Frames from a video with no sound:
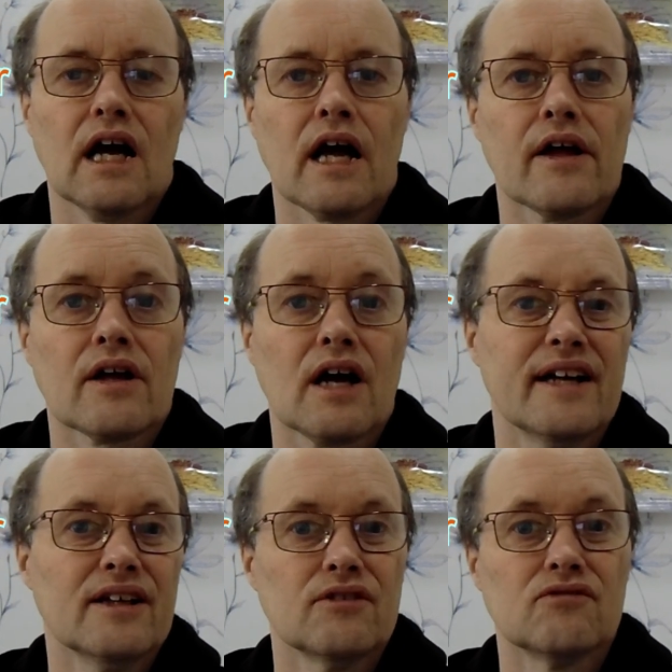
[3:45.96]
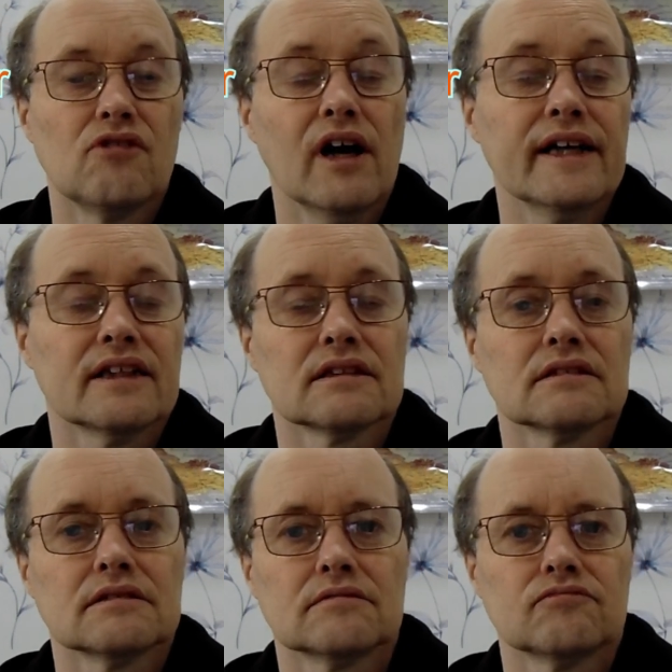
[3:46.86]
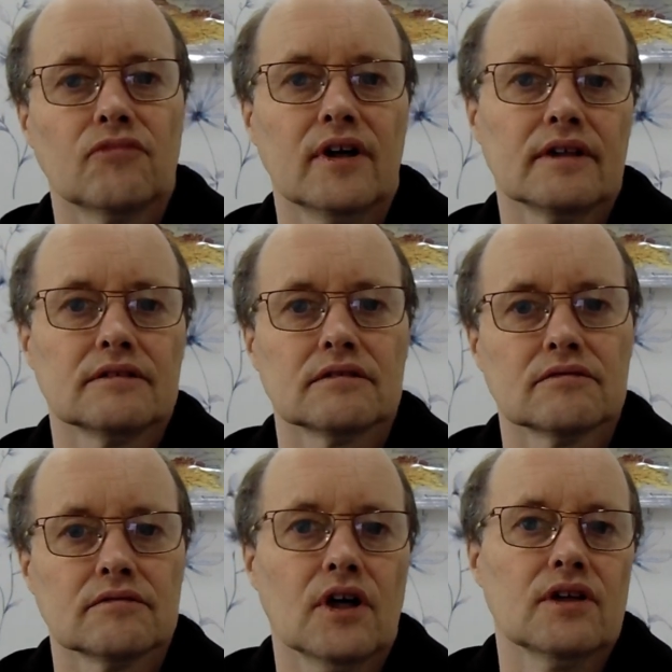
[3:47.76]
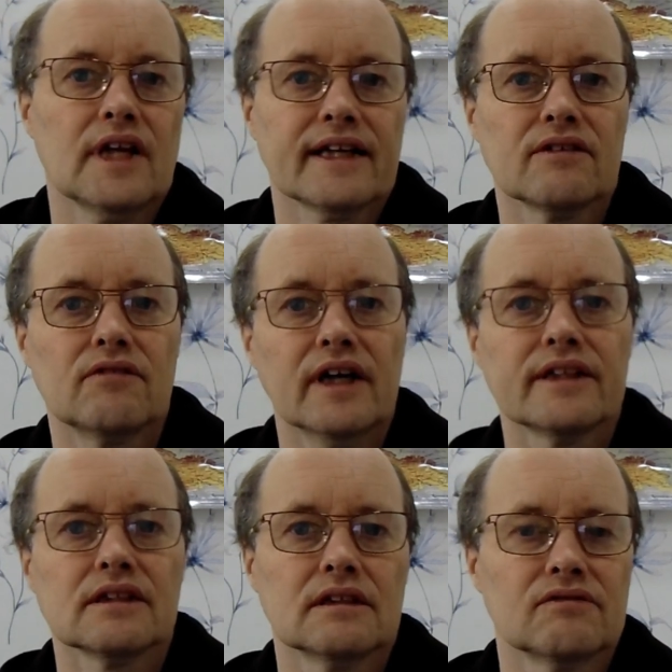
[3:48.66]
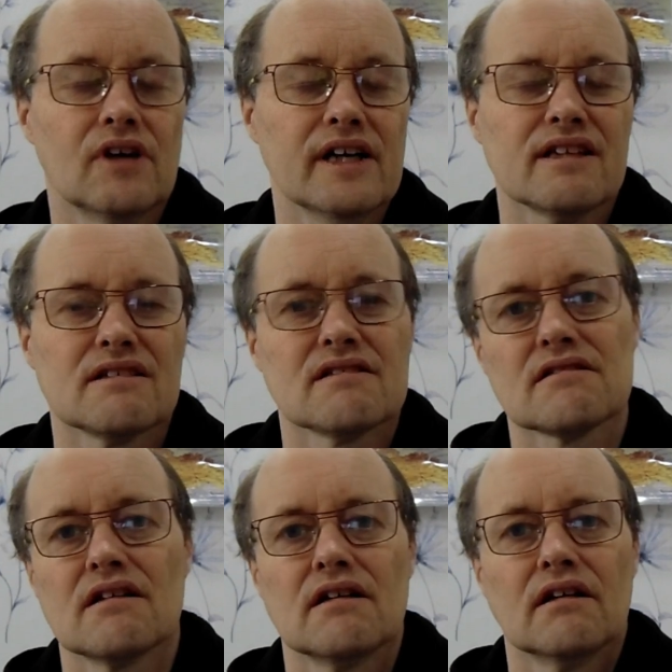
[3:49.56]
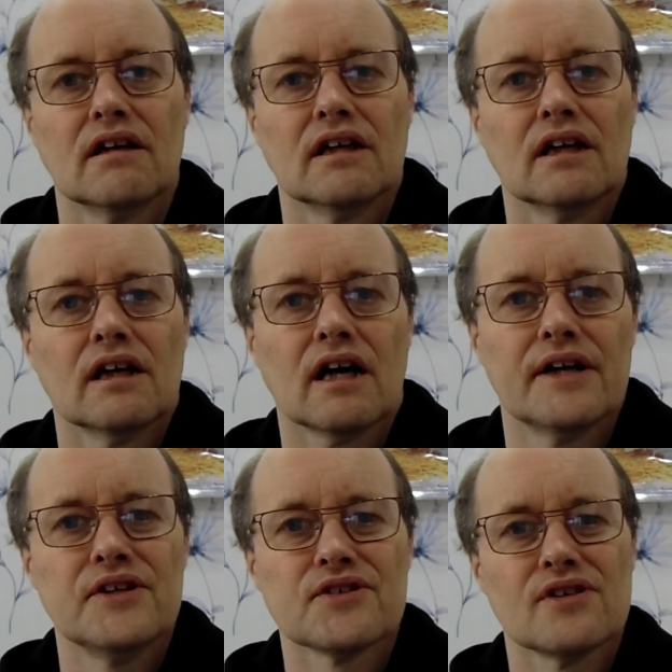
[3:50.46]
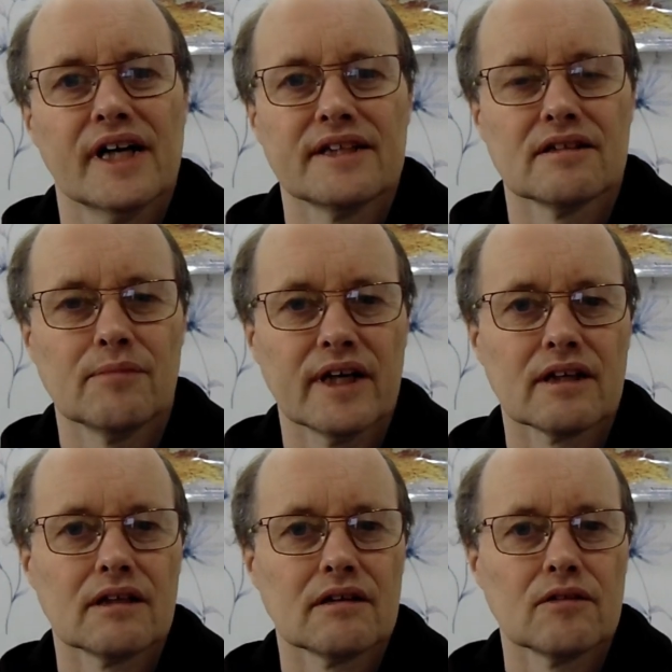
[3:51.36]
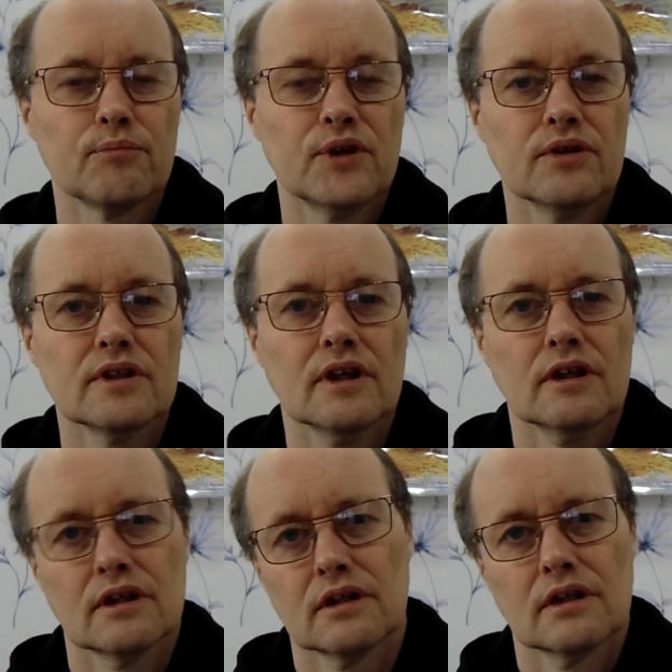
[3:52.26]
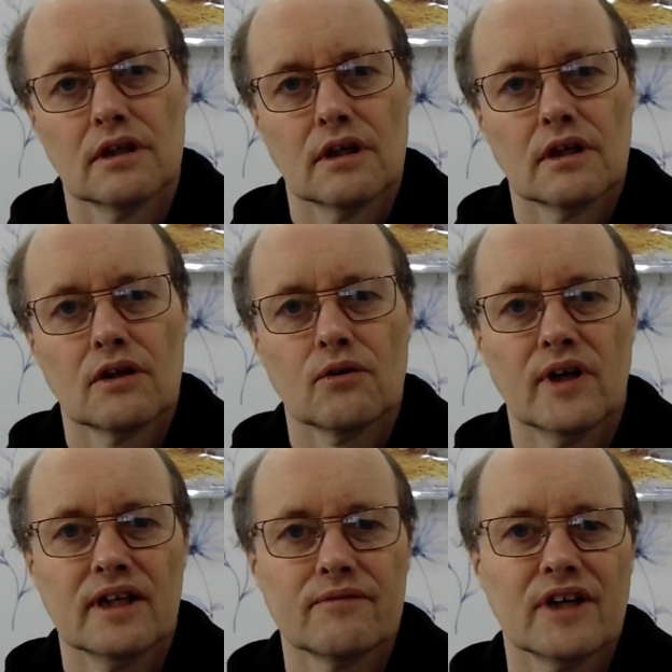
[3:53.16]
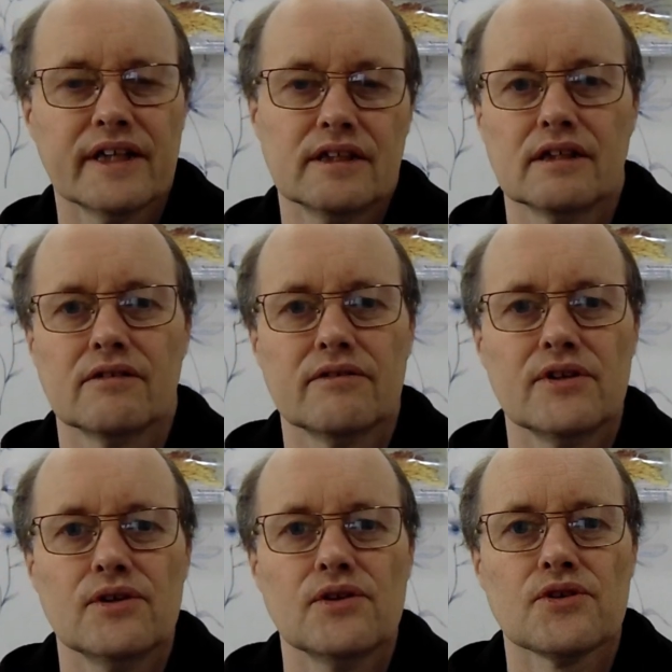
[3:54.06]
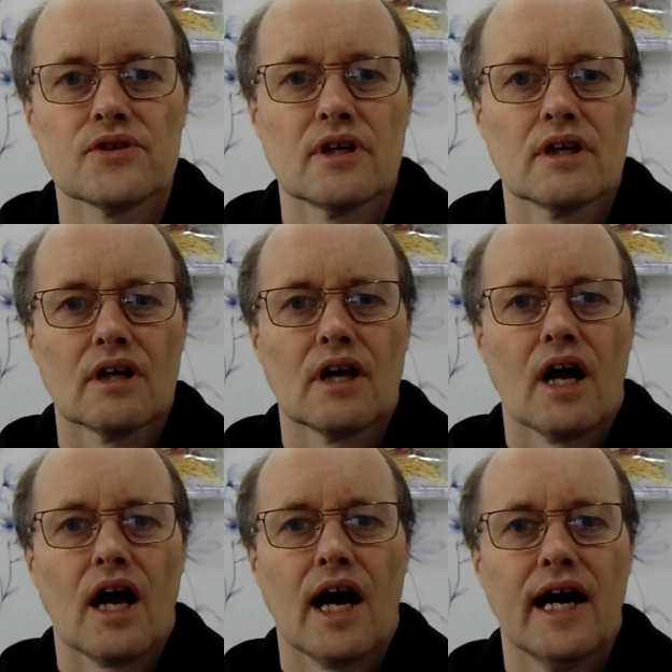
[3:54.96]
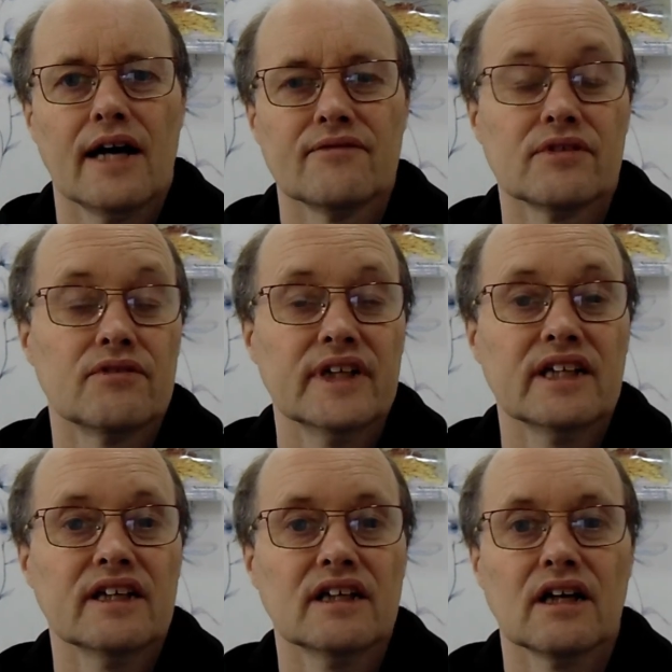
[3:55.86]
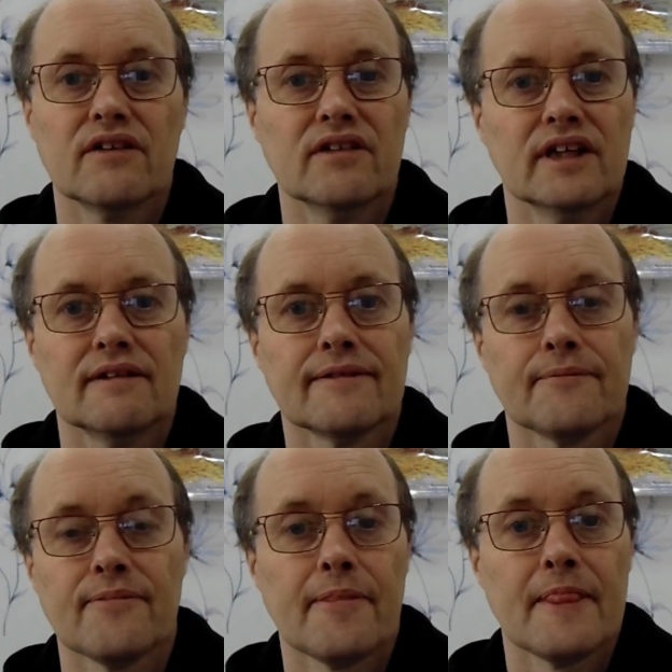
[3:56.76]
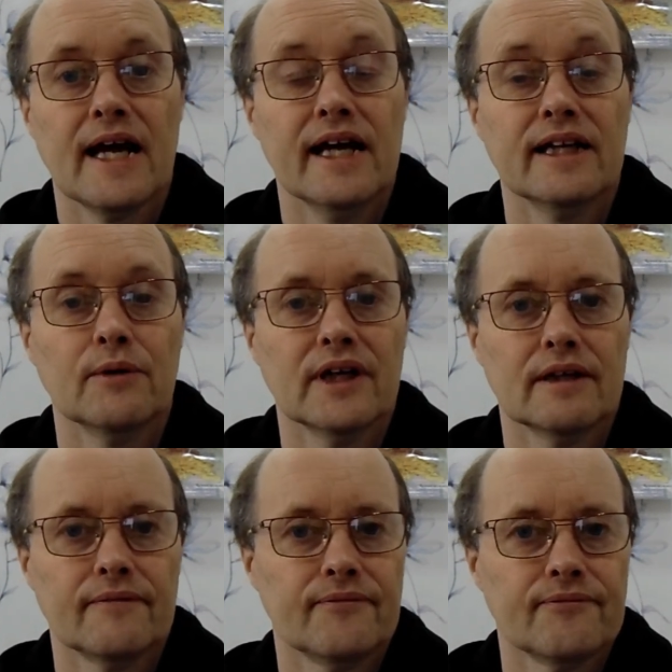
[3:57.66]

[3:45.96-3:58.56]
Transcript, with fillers: Uh, I don't write, well, not like a writer writes. I just write at my computer when I'm writing reviews. And uh, for reading, I read anywhere.